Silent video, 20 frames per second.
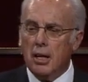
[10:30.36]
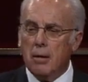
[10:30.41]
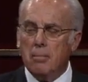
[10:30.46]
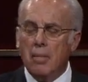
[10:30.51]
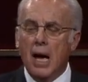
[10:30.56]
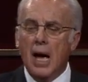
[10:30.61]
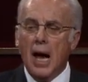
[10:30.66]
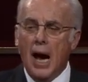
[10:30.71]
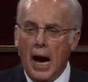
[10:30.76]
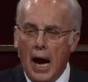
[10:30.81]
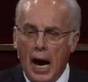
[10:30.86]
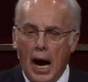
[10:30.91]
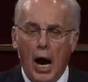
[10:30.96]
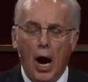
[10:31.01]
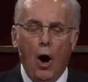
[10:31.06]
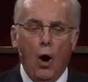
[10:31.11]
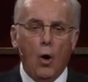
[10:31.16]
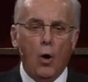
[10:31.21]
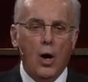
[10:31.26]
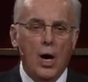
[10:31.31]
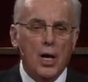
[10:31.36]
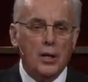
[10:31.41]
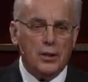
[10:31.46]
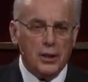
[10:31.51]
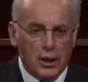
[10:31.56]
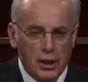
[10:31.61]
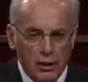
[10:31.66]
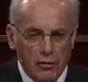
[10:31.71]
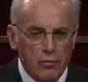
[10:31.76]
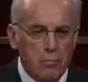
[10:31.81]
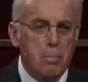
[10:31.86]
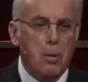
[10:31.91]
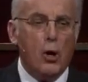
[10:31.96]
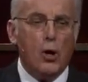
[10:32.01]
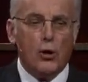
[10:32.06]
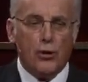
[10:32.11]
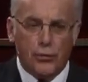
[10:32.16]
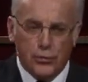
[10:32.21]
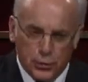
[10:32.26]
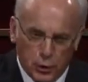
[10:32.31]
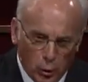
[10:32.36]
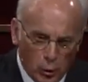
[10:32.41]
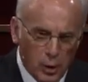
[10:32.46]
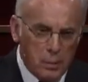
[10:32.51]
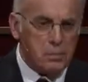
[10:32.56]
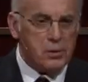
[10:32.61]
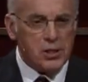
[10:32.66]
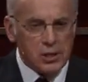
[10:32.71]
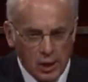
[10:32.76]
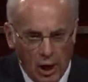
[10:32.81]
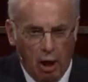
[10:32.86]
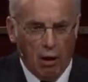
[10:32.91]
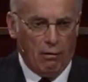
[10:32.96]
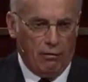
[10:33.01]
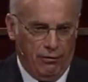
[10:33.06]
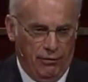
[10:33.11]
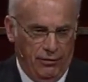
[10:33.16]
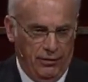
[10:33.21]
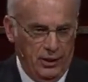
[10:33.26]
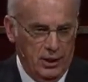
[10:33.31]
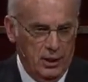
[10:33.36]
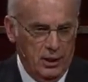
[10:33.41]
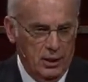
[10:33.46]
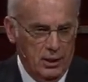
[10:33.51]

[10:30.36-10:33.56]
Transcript: him how to give birth to himself.